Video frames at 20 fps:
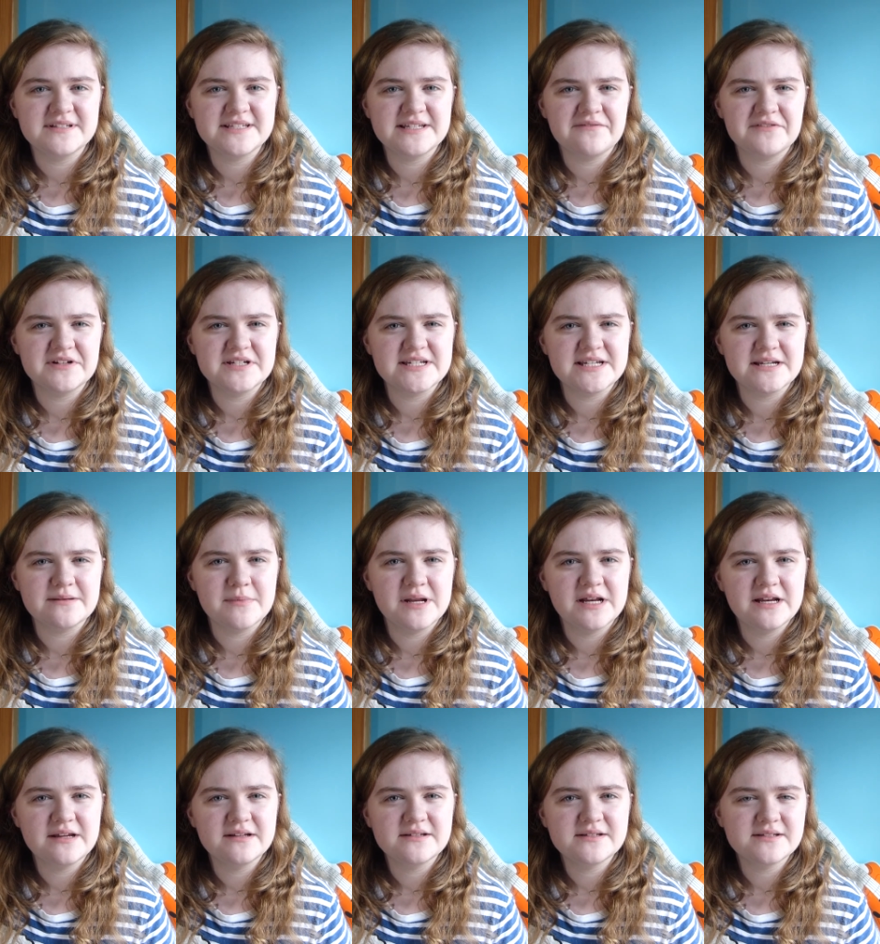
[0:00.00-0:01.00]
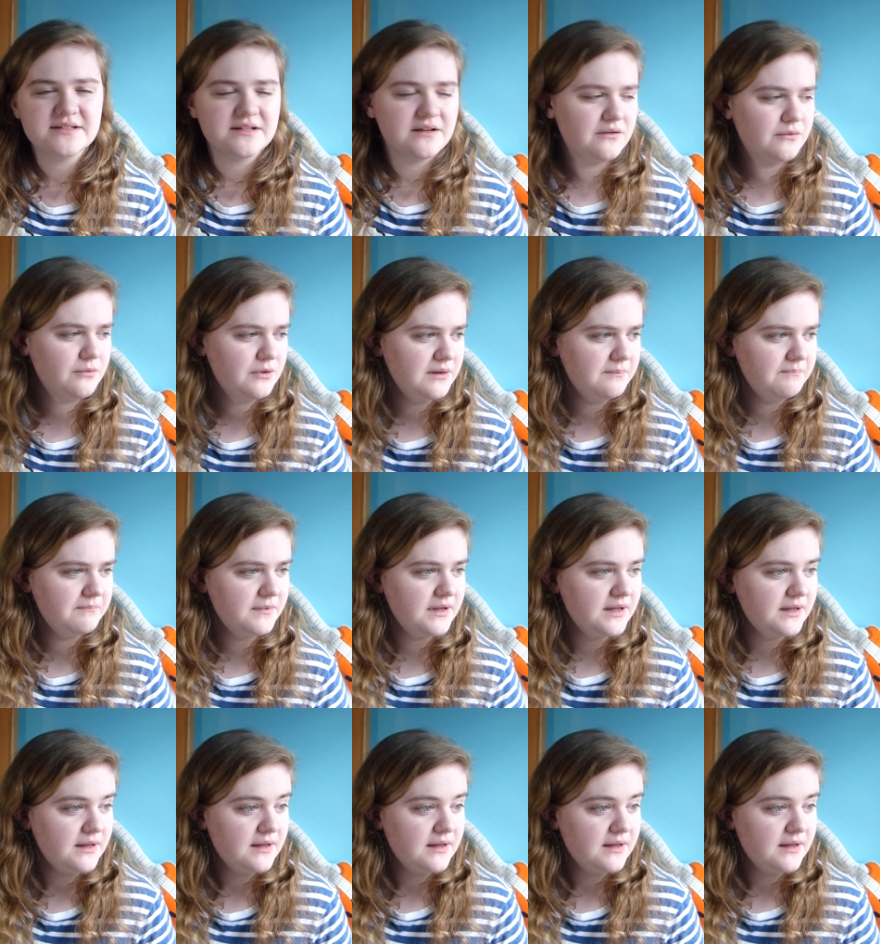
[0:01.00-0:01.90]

17 minutes, so um,